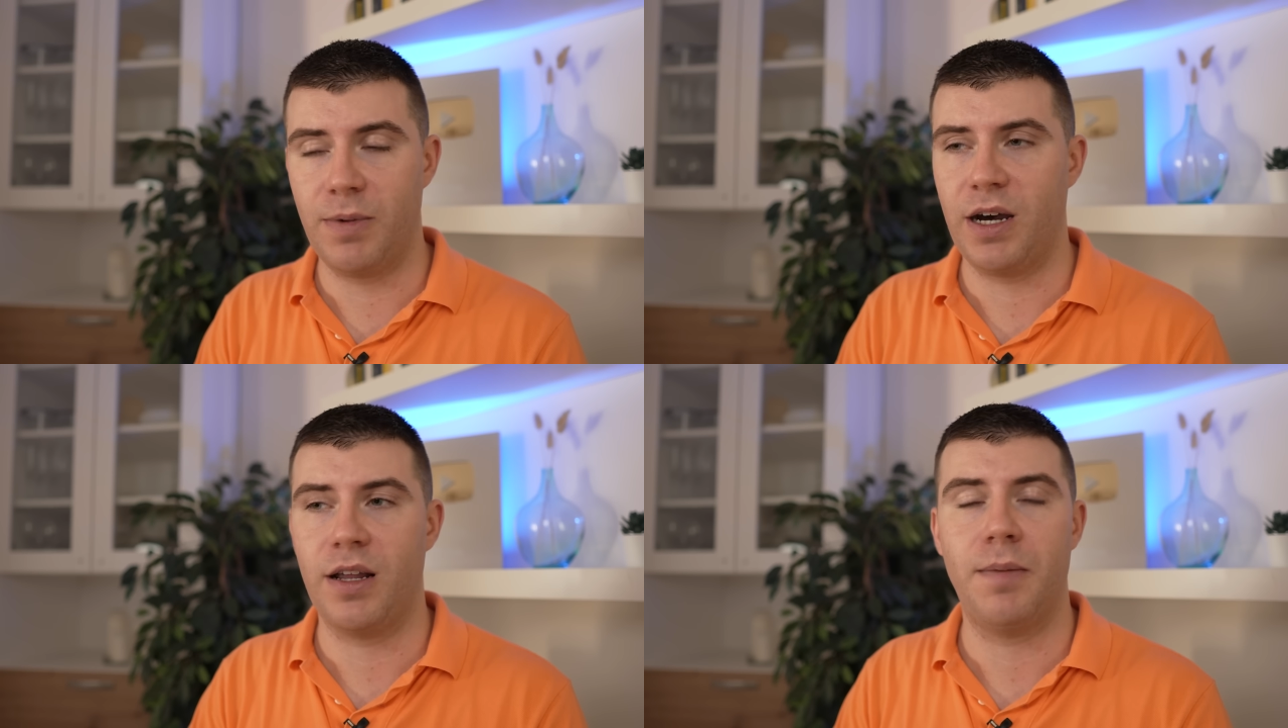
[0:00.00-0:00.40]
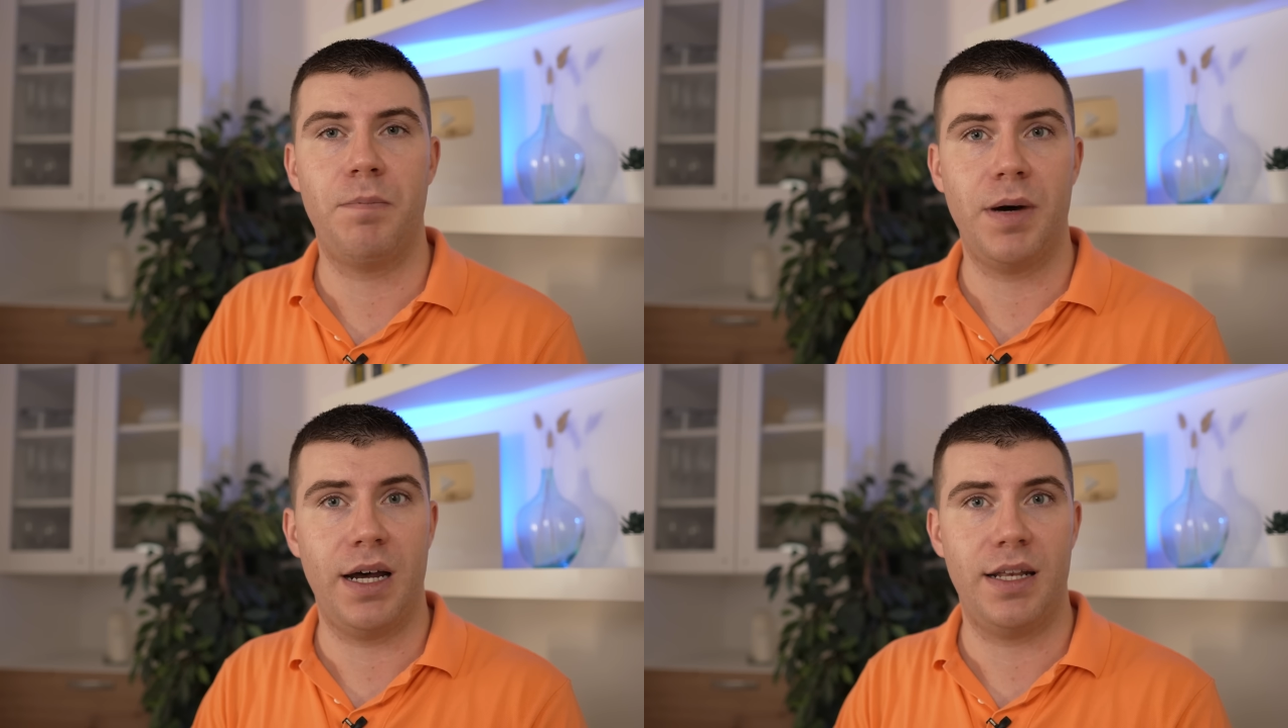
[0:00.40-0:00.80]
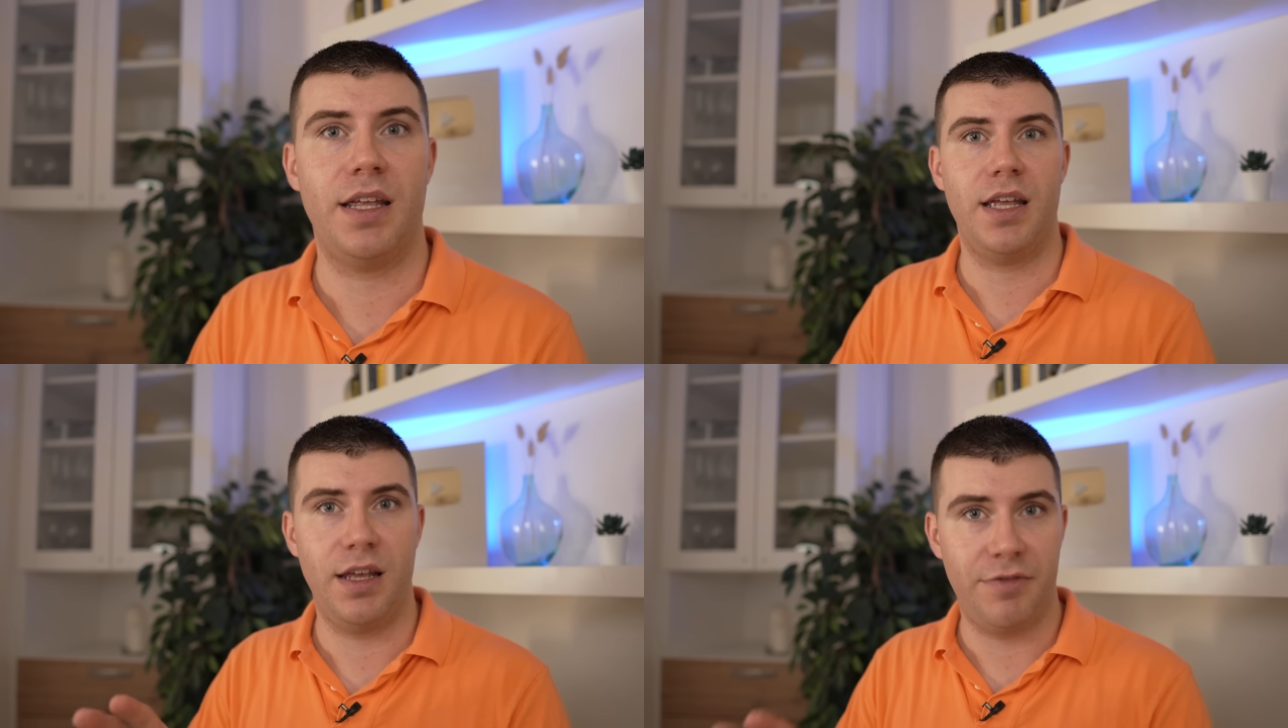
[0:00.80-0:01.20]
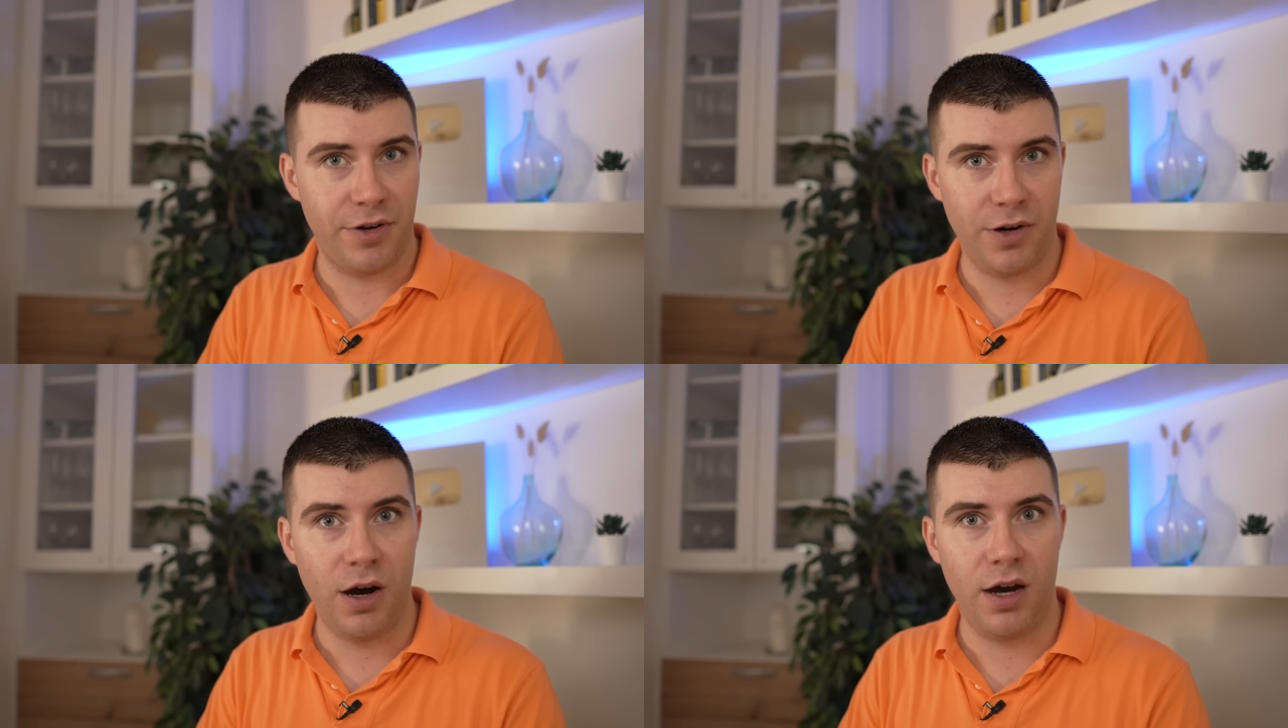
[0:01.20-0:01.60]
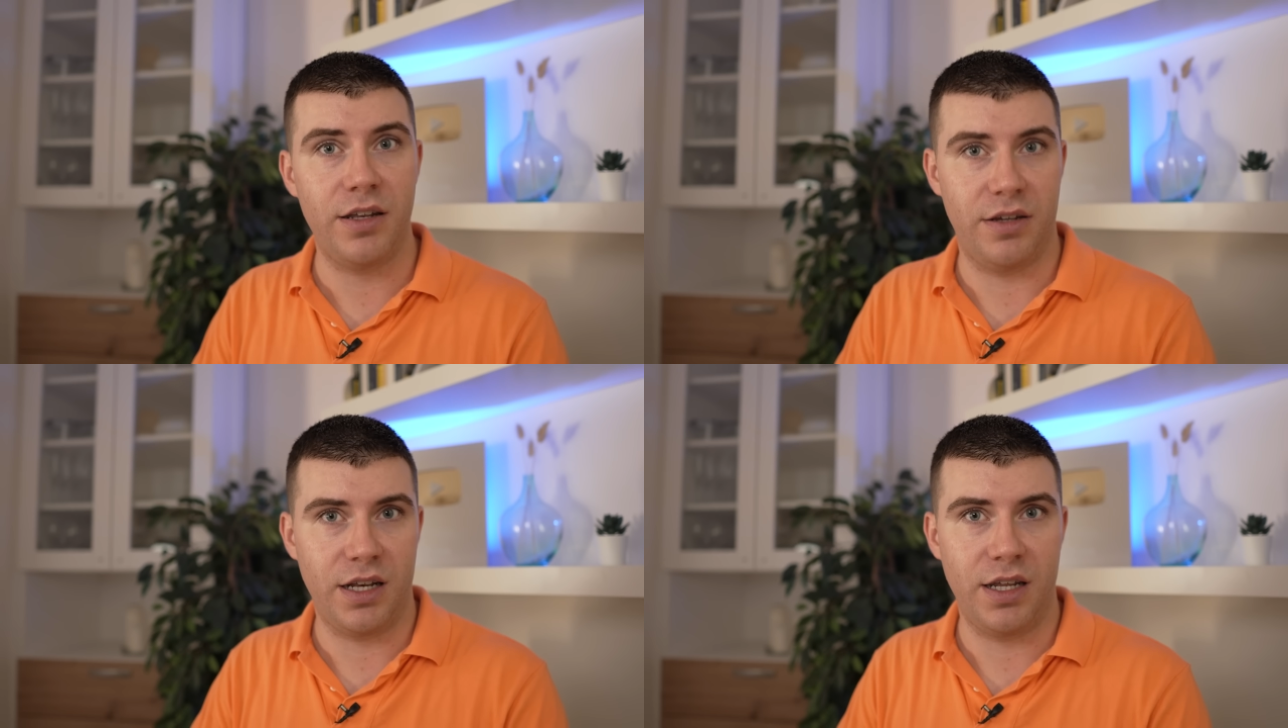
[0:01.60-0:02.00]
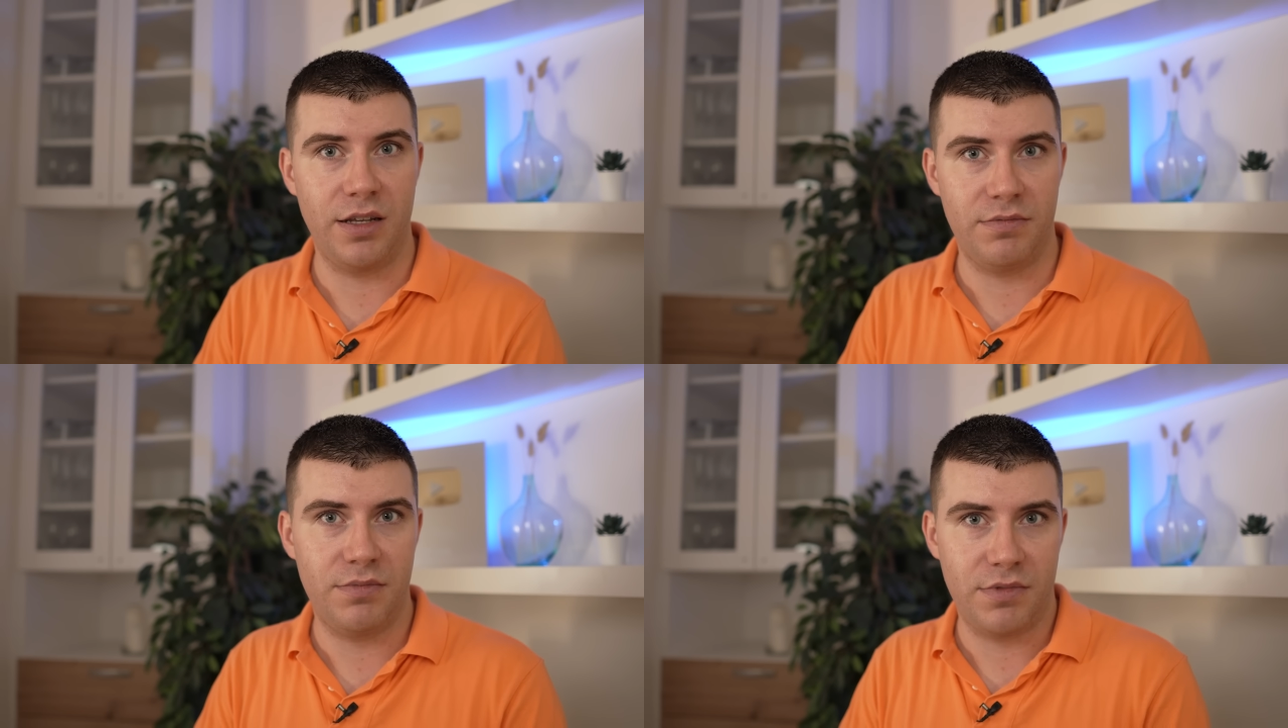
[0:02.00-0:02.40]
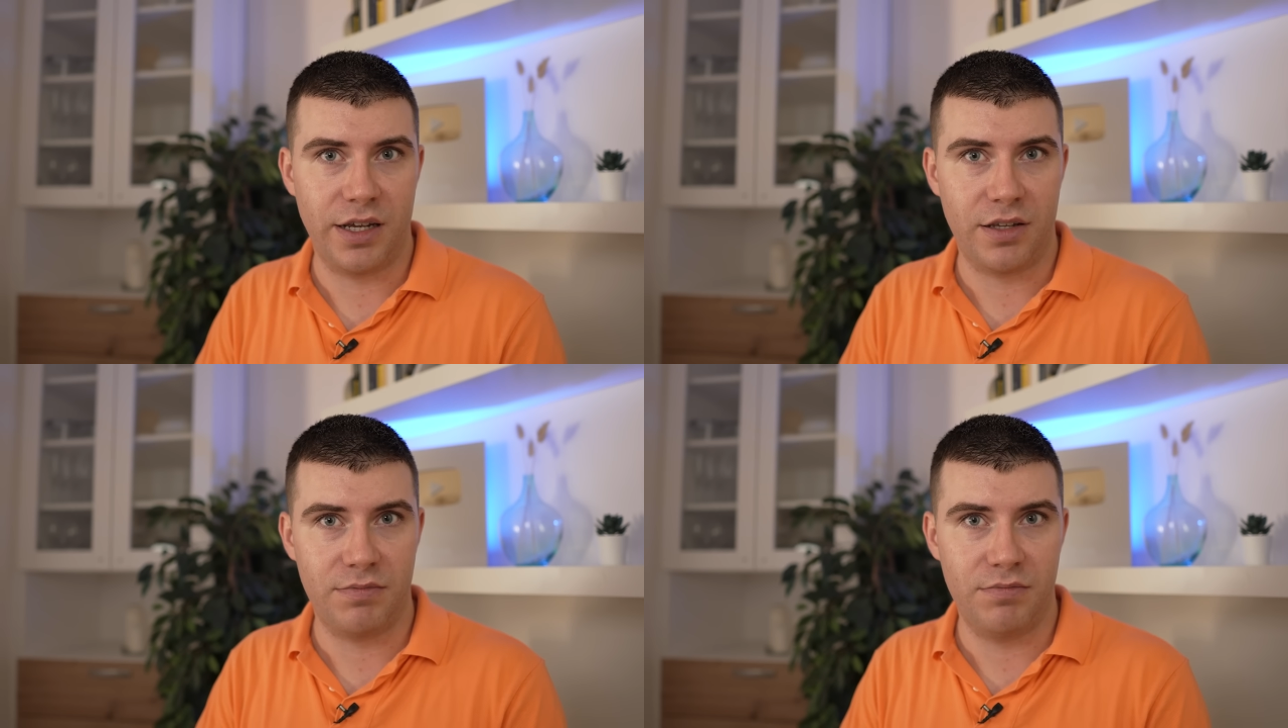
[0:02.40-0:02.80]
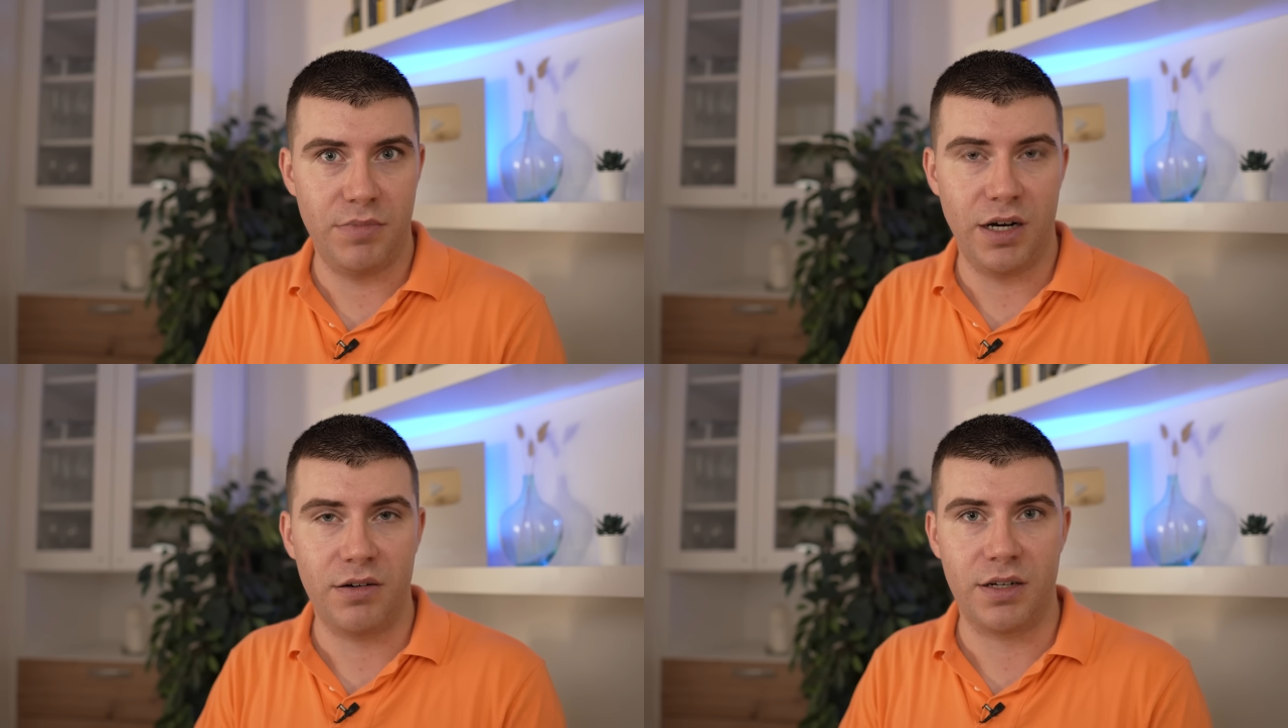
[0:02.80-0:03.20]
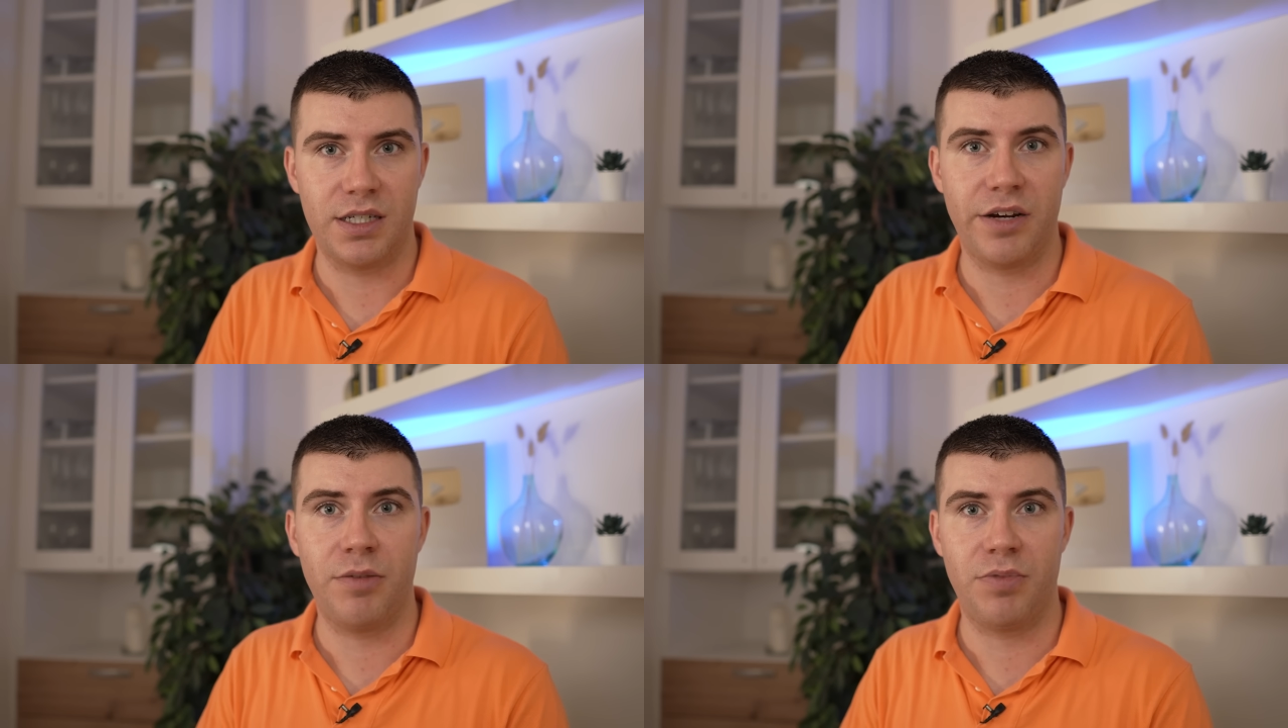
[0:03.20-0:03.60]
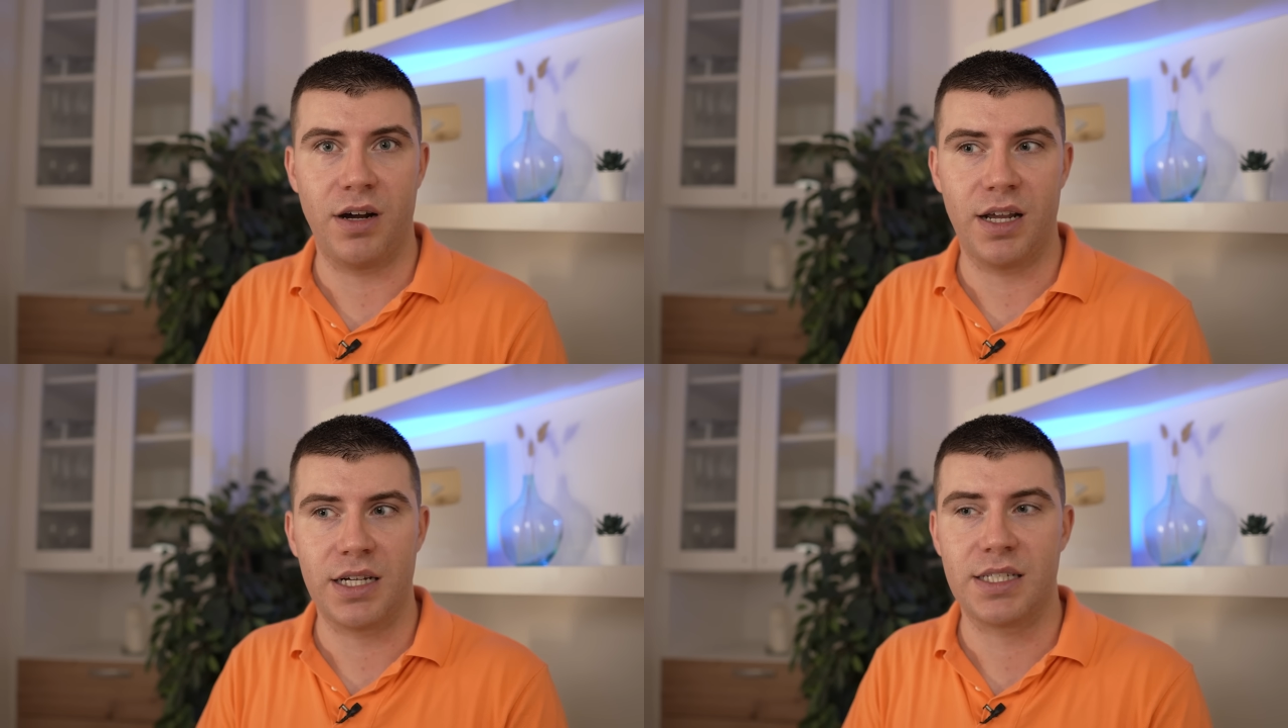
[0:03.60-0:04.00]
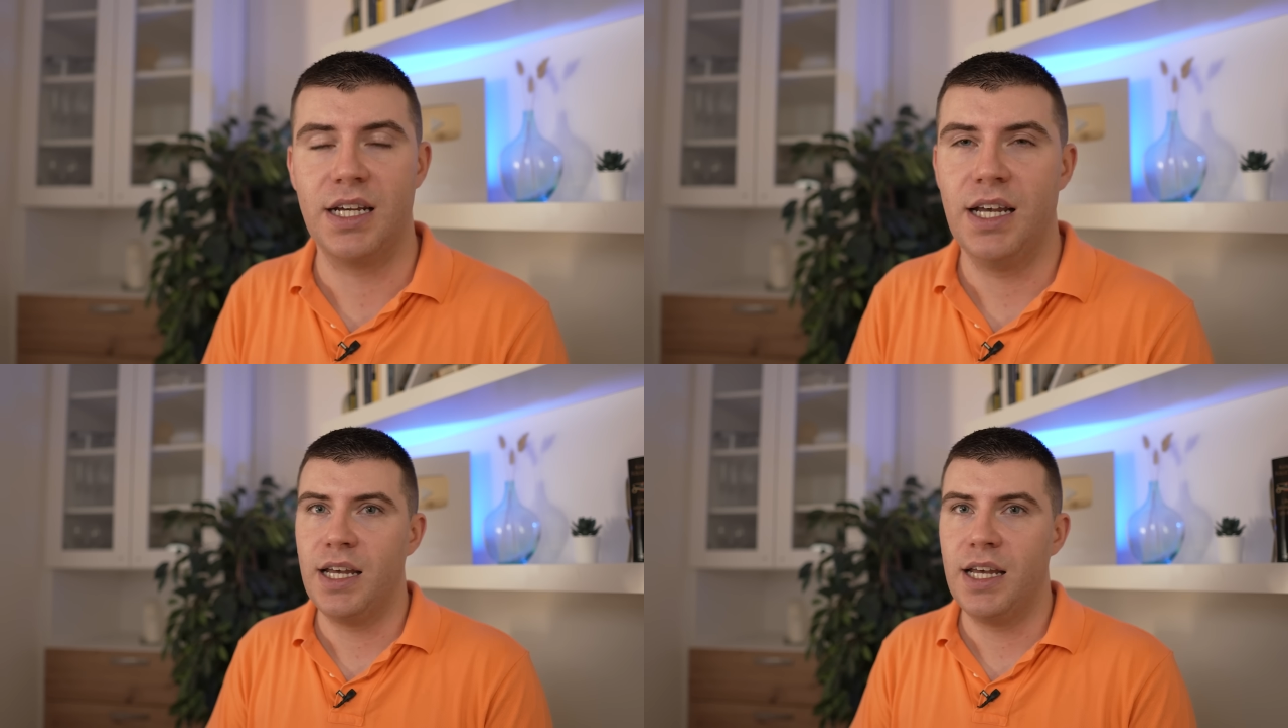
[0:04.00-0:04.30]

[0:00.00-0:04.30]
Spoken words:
about it. But if you're not, you can eat like milk and dairy products.